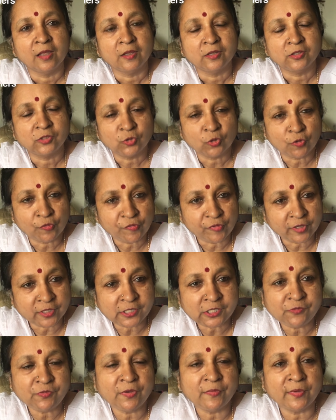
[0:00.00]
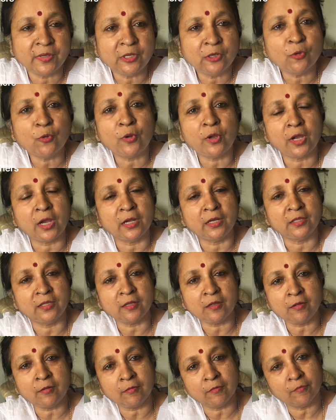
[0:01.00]
So first we will look at
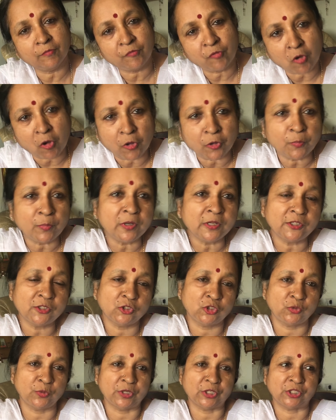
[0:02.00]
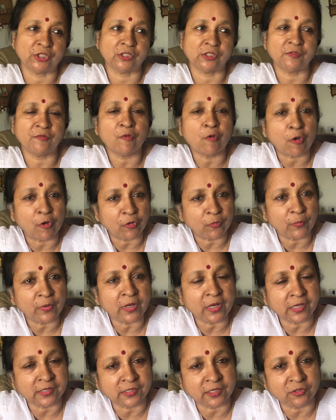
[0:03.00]
the formal situations.
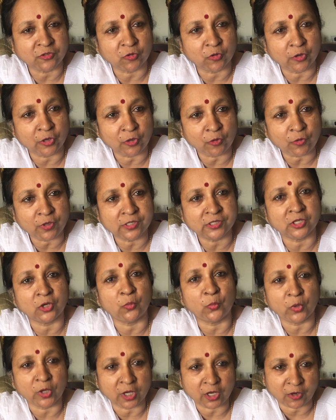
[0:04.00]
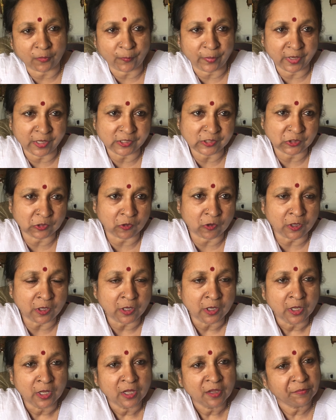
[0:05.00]
Formal, as I told you, is a workplace or
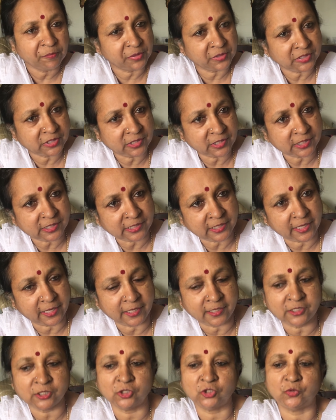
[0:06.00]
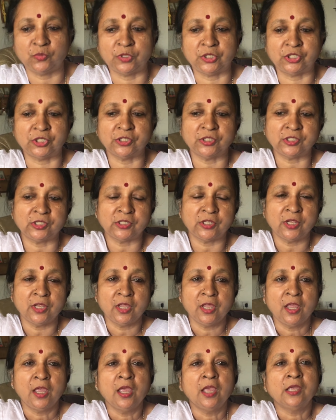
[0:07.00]
business-like situations.
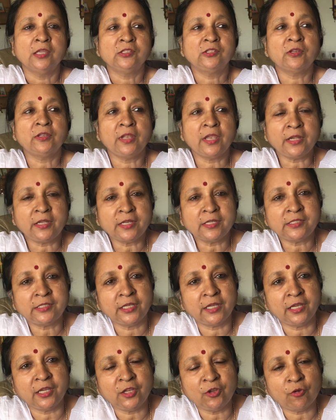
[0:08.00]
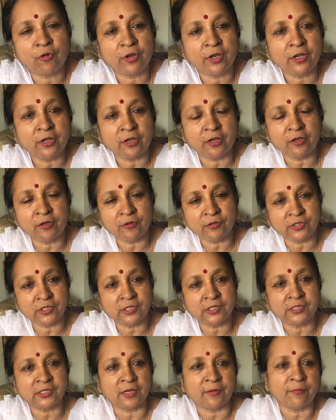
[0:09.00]
So let us say you are
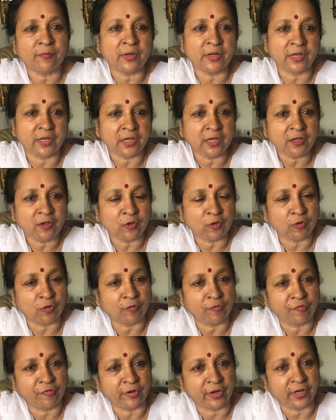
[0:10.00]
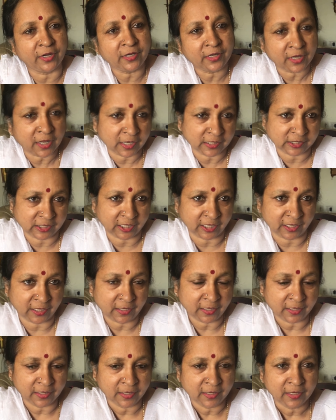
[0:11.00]
introducing somebody to your friend Ajay.
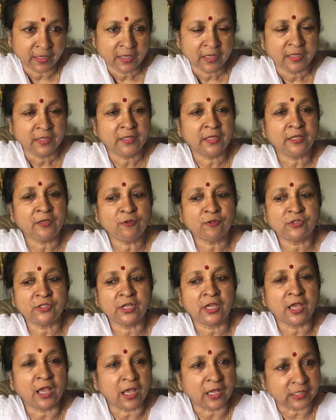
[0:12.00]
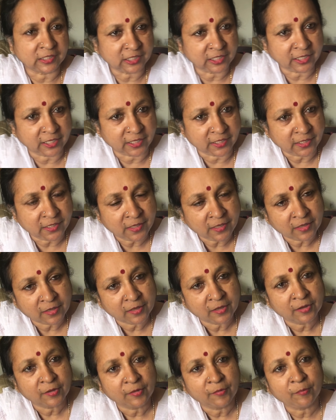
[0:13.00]
Then you say, Ajay,
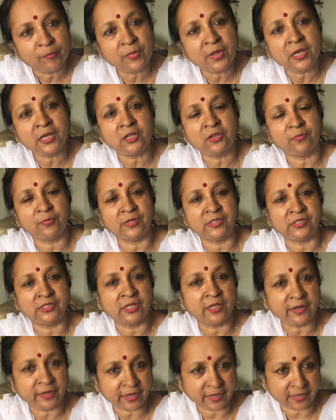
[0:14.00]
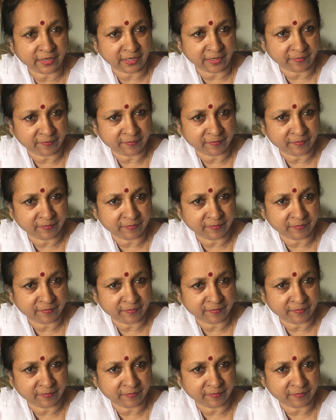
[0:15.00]
meet Mr. Reddy.